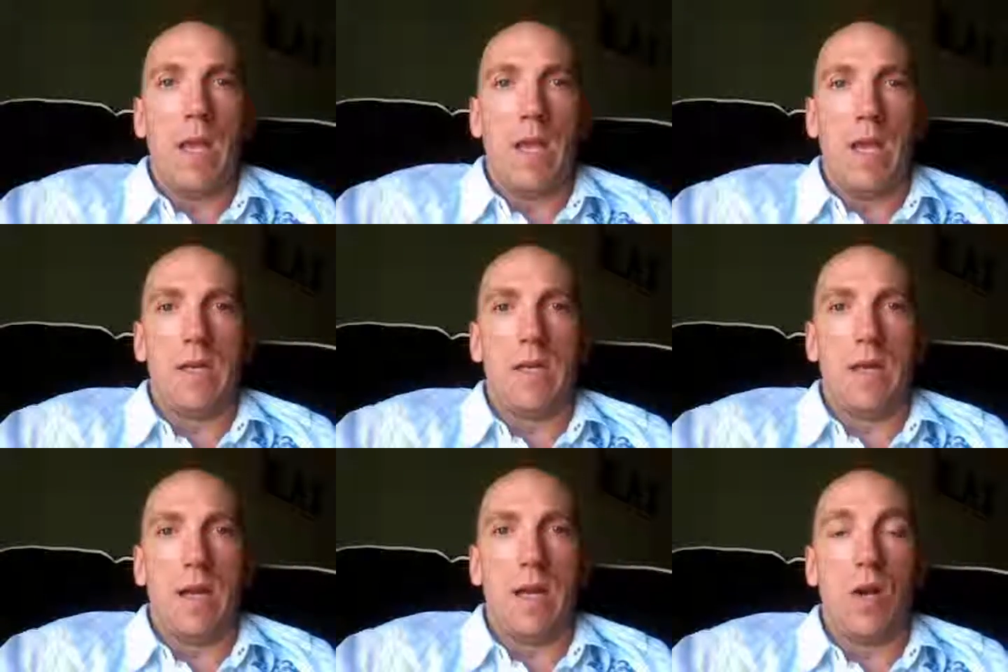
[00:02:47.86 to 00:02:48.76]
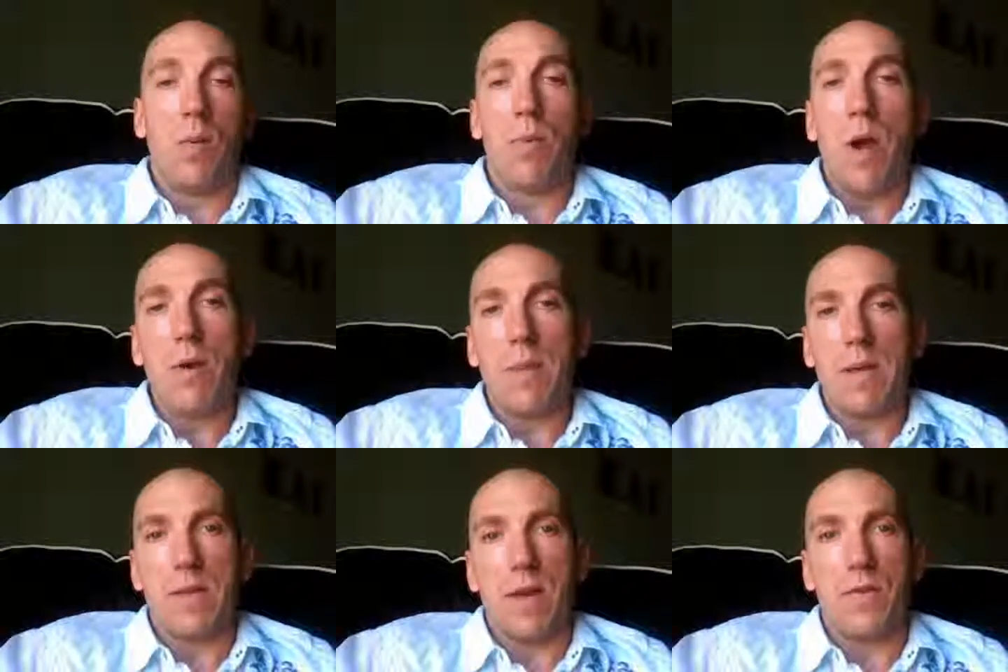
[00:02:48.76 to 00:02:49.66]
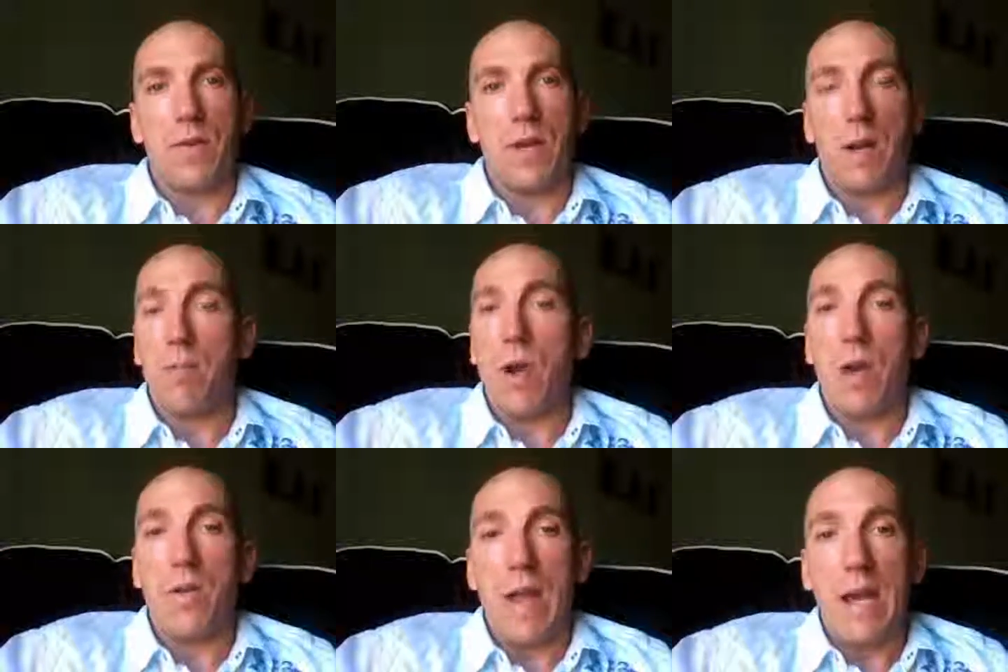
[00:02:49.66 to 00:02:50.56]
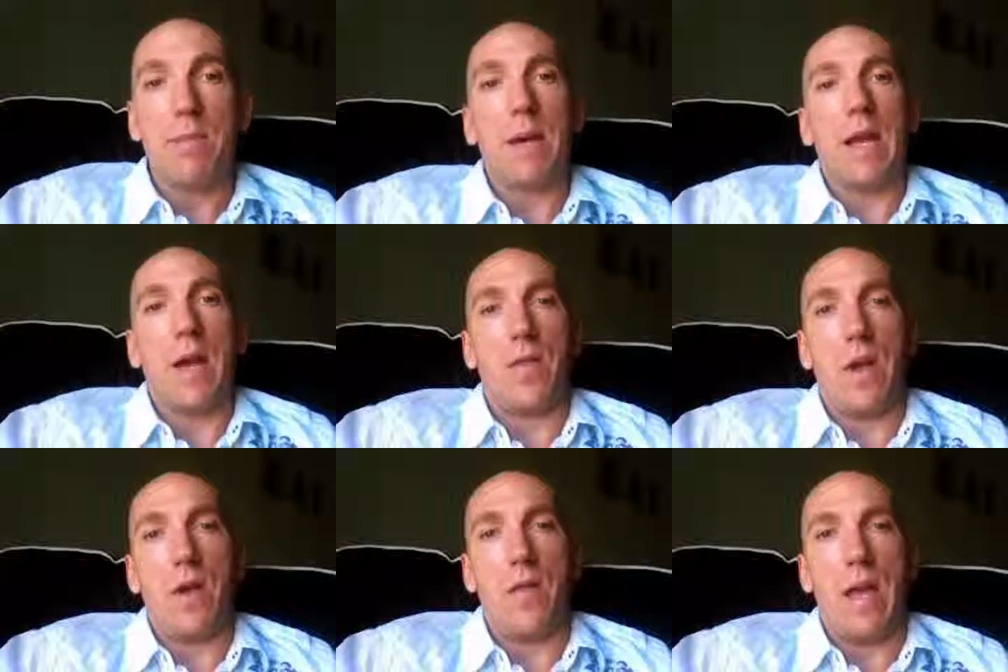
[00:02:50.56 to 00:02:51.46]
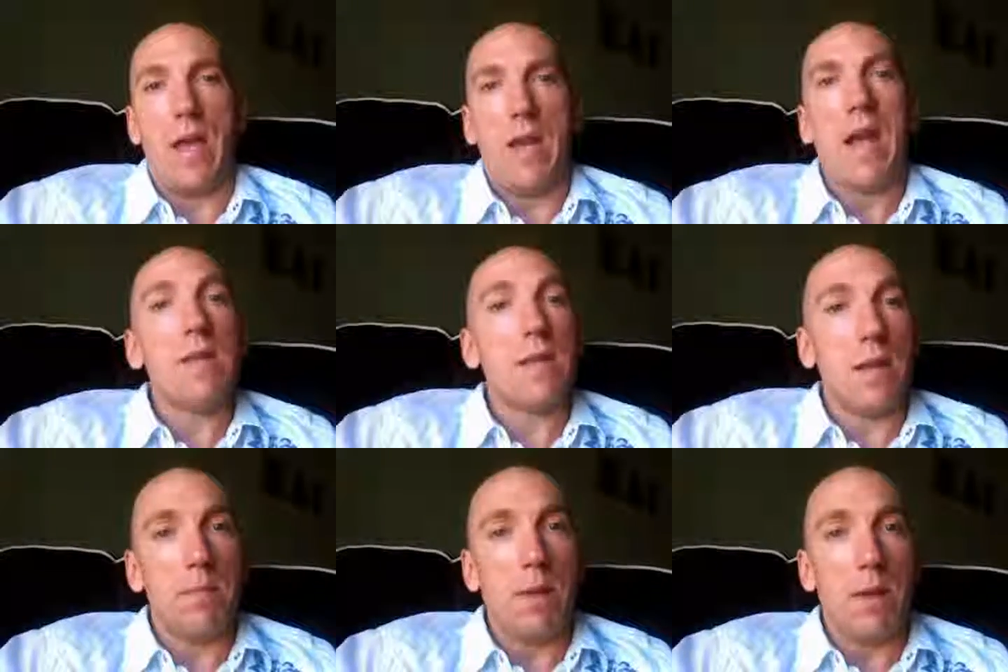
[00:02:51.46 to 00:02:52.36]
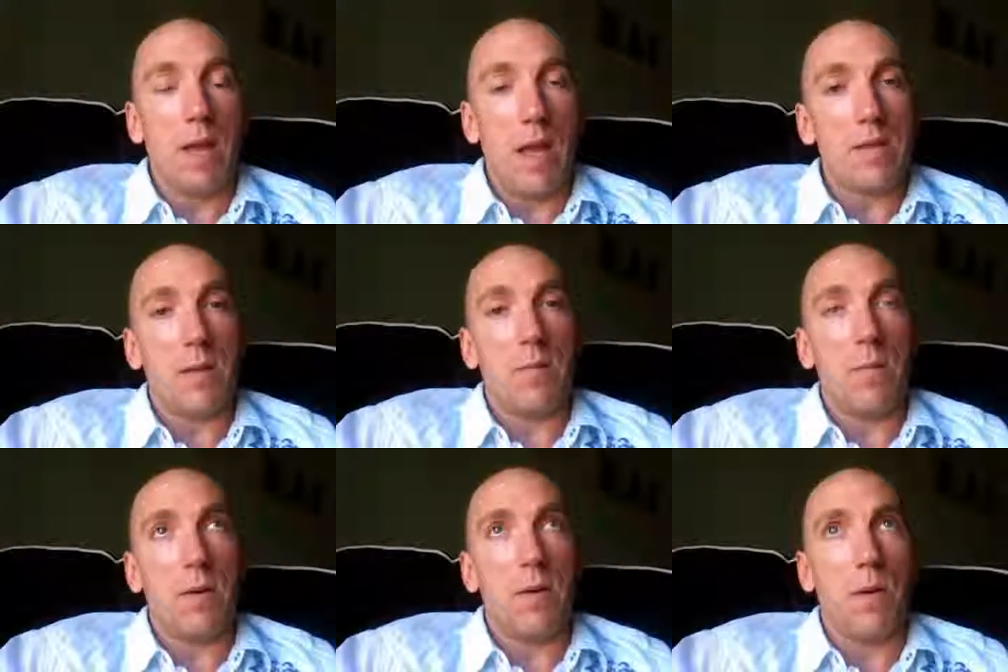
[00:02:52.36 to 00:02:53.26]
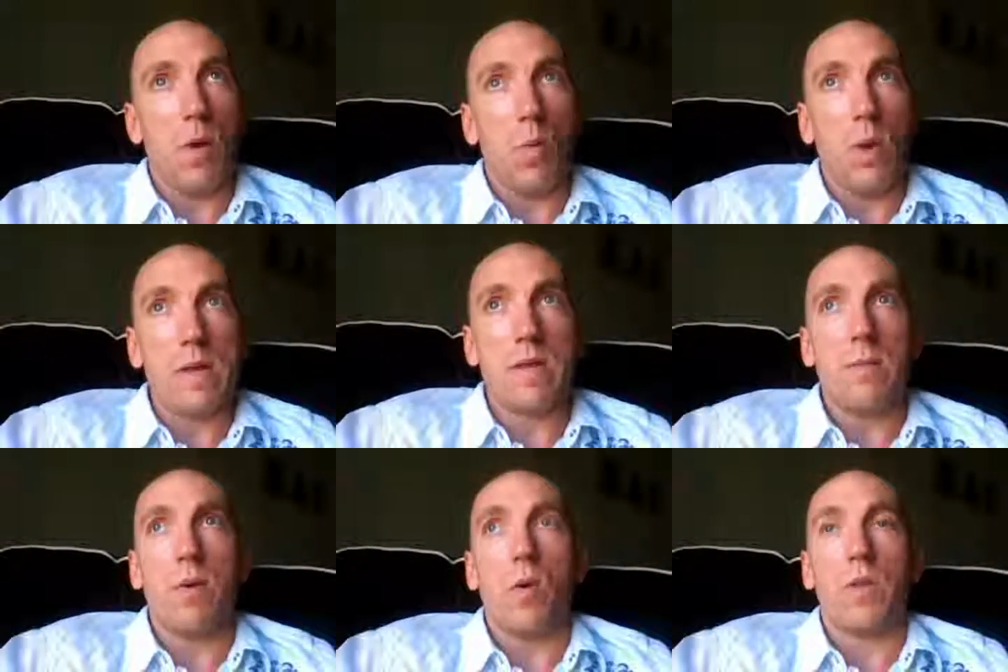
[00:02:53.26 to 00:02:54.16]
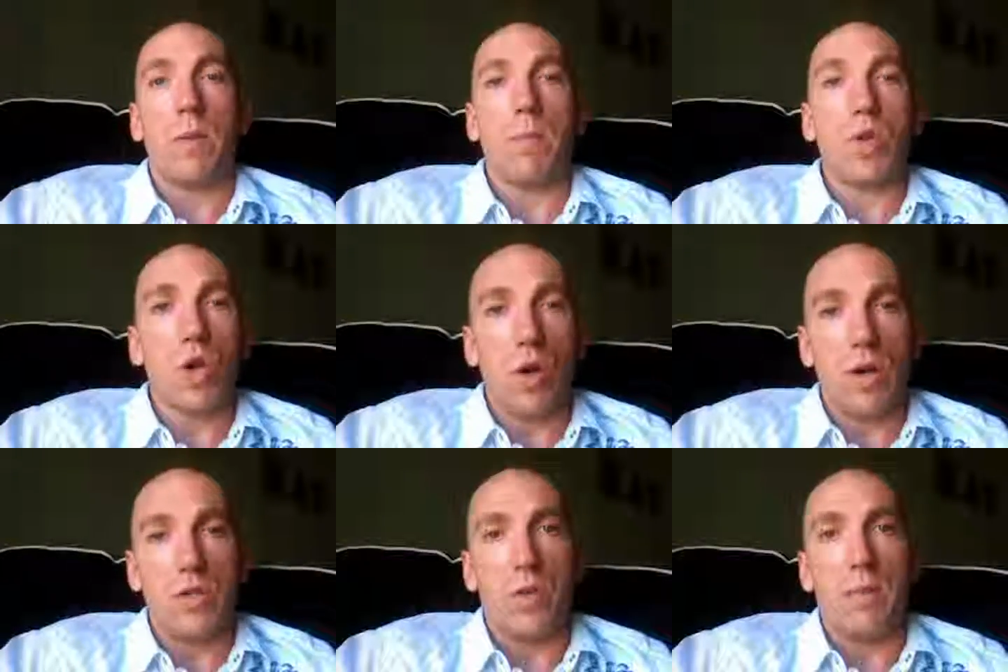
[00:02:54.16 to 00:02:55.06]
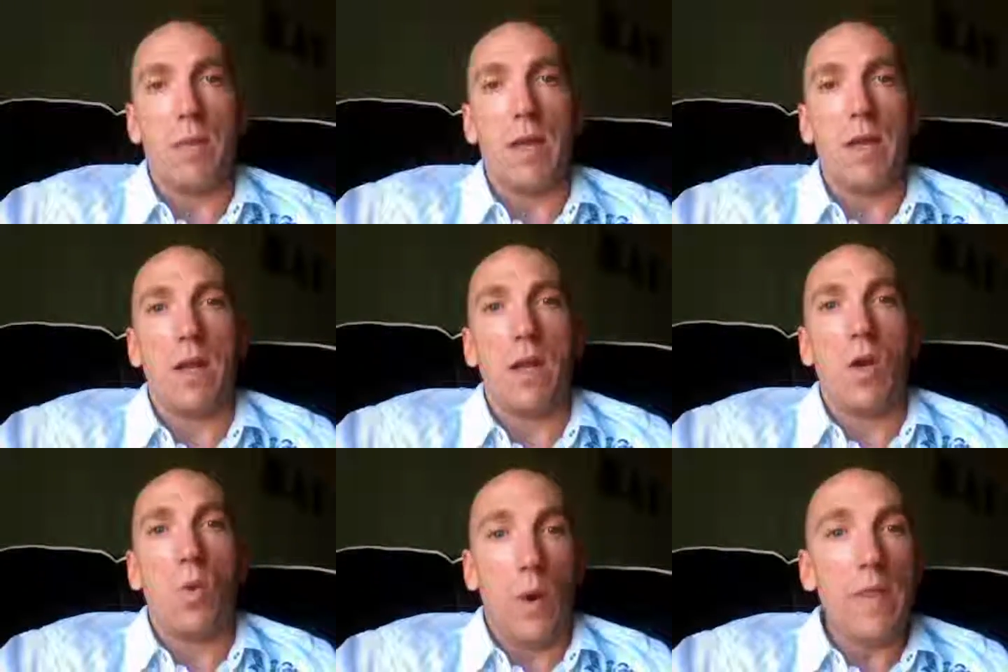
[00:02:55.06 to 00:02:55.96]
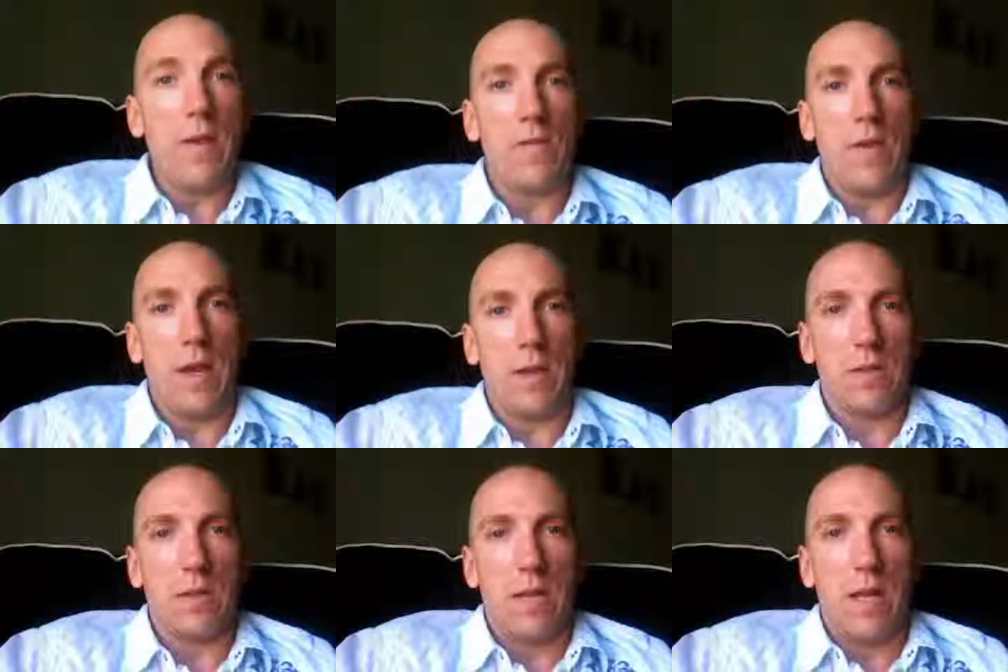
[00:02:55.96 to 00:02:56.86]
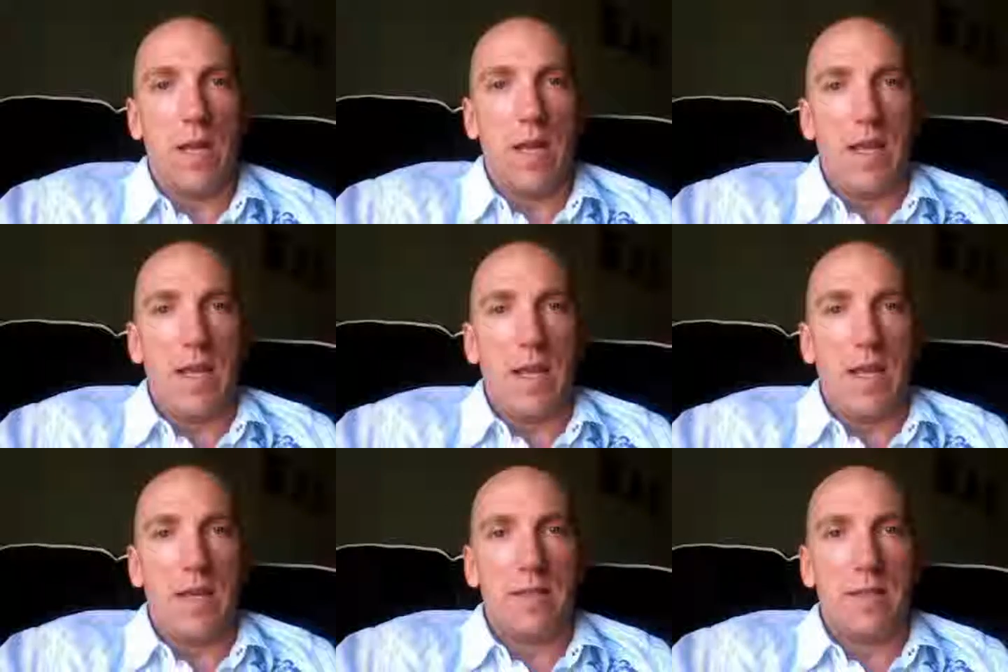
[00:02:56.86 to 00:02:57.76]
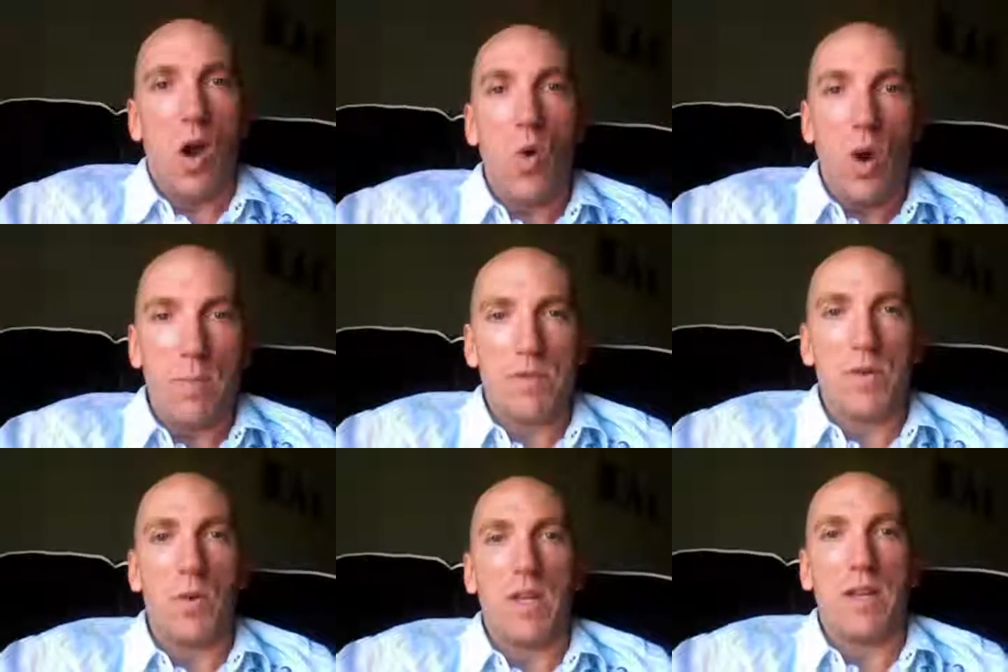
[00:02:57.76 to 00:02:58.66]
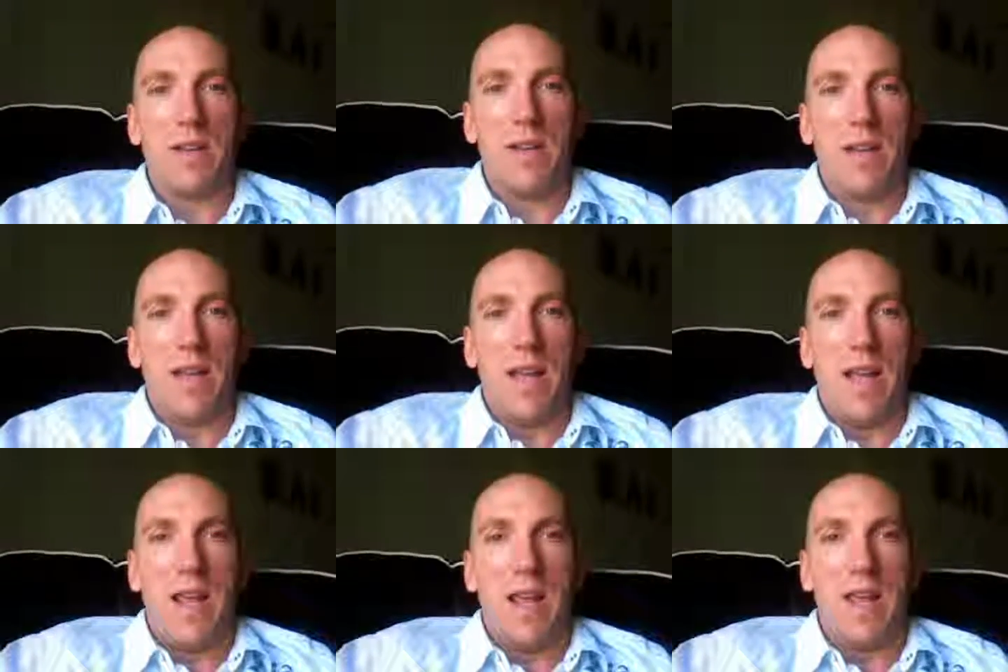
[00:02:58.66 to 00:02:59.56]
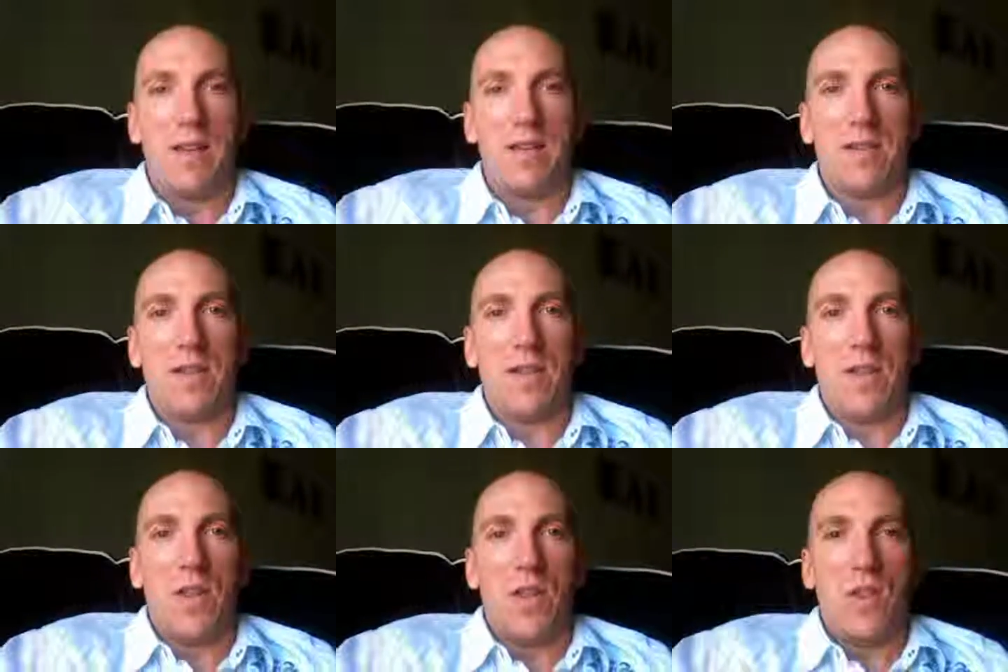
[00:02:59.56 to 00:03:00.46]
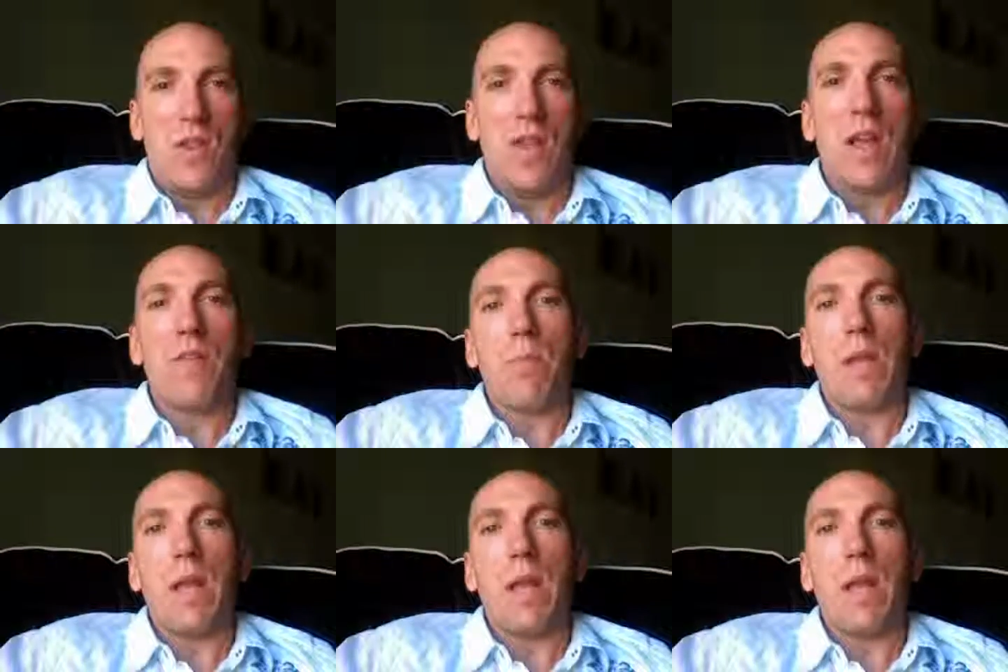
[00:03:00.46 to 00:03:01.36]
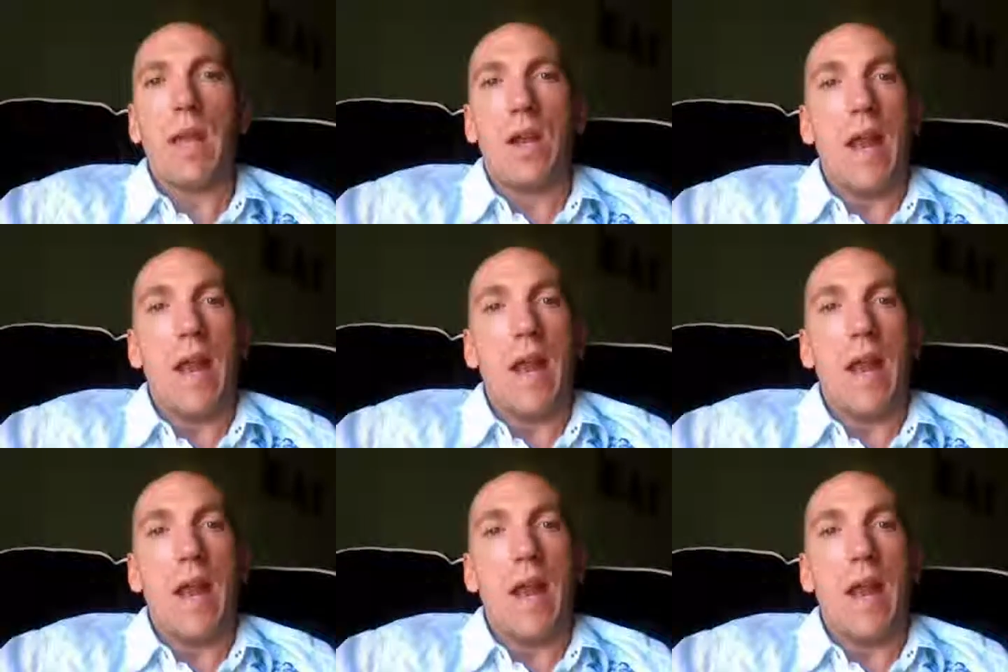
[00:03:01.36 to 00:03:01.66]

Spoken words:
And I'm proud of myself, and I'm proud of anybody out there that has the wisdom or the maturity to admit when they failed, own up to it, and think of a plan and